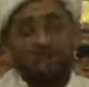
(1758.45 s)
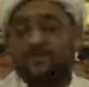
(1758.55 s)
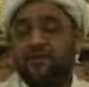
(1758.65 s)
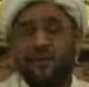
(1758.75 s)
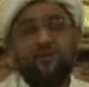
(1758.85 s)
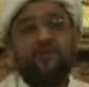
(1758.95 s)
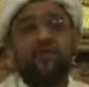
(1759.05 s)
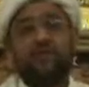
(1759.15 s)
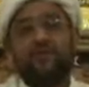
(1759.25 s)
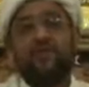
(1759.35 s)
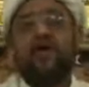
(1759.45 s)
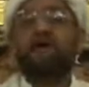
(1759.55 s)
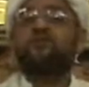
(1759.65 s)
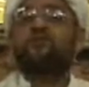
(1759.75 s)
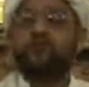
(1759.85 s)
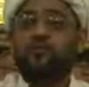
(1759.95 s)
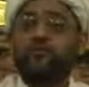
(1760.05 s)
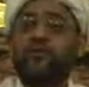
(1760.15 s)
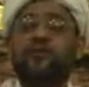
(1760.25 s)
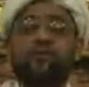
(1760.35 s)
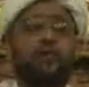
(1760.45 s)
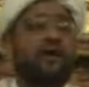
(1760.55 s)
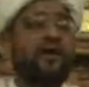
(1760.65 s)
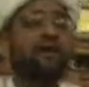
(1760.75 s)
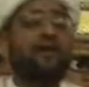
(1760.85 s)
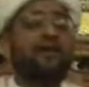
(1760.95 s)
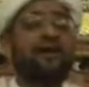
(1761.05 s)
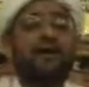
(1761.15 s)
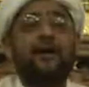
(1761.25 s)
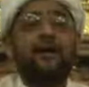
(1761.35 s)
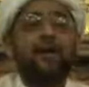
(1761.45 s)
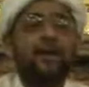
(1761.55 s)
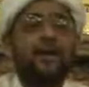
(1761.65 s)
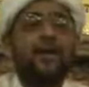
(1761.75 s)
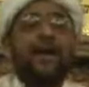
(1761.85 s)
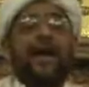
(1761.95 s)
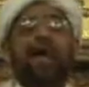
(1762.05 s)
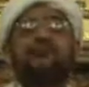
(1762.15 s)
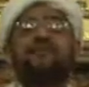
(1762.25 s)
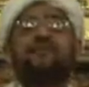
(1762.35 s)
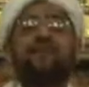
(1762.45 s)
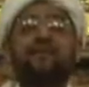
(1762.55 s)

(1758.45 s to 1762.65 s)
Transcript: and every time Rasulullah used to pray to Allah that Allah has